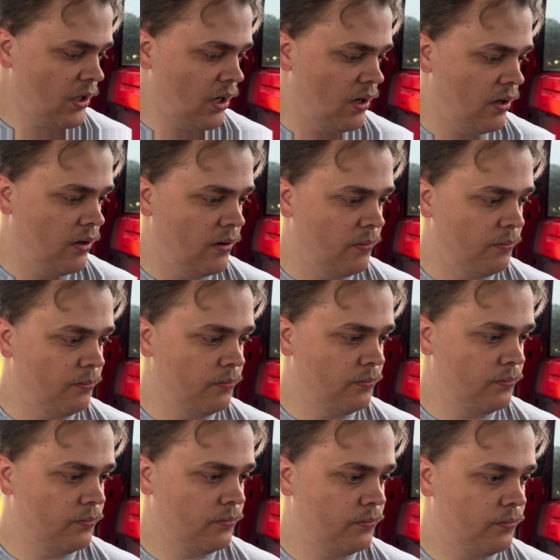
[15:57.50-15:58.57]
But
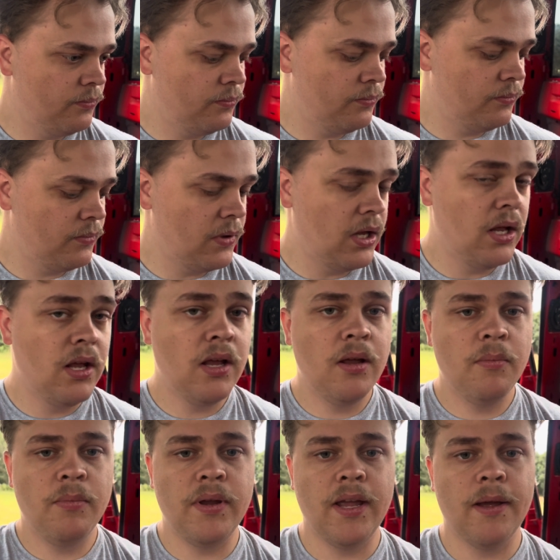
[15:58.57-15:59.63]

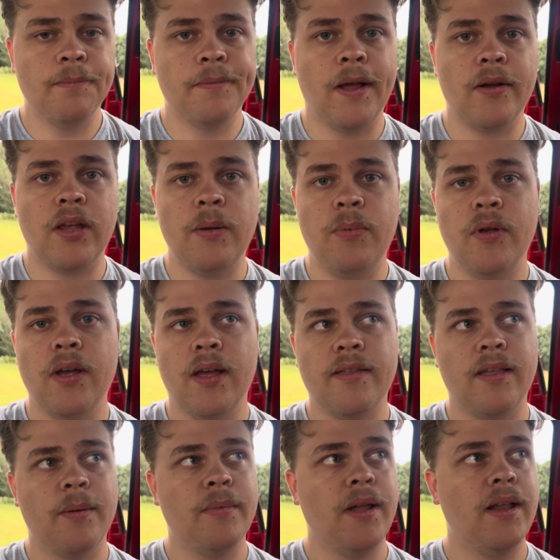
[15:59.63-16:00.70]
yeah, I'll keep you guys
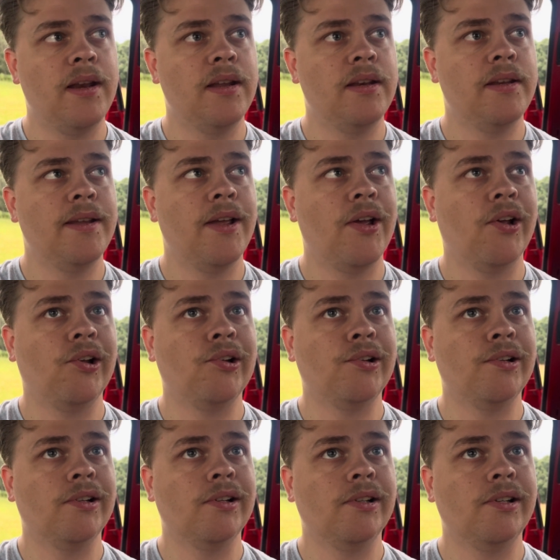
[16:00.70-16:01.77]
updated.
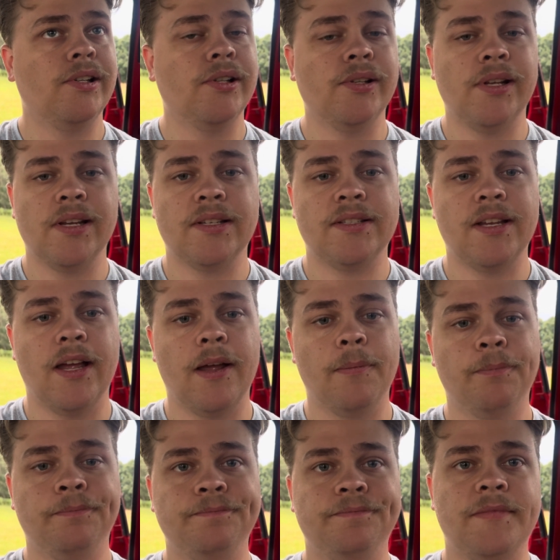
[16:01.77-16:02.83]
Until next
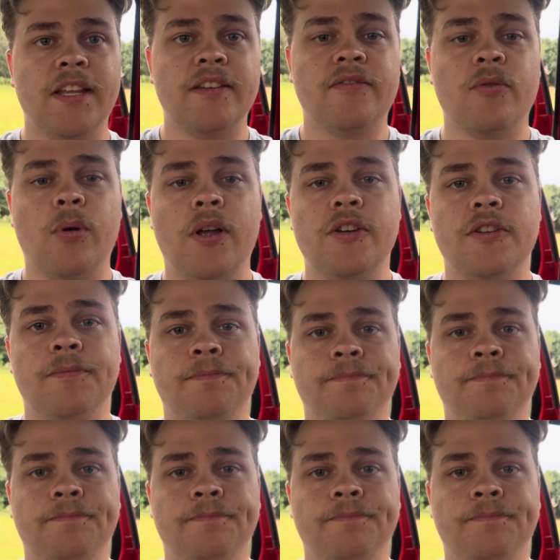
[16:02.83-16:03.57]
time, thanks for watching.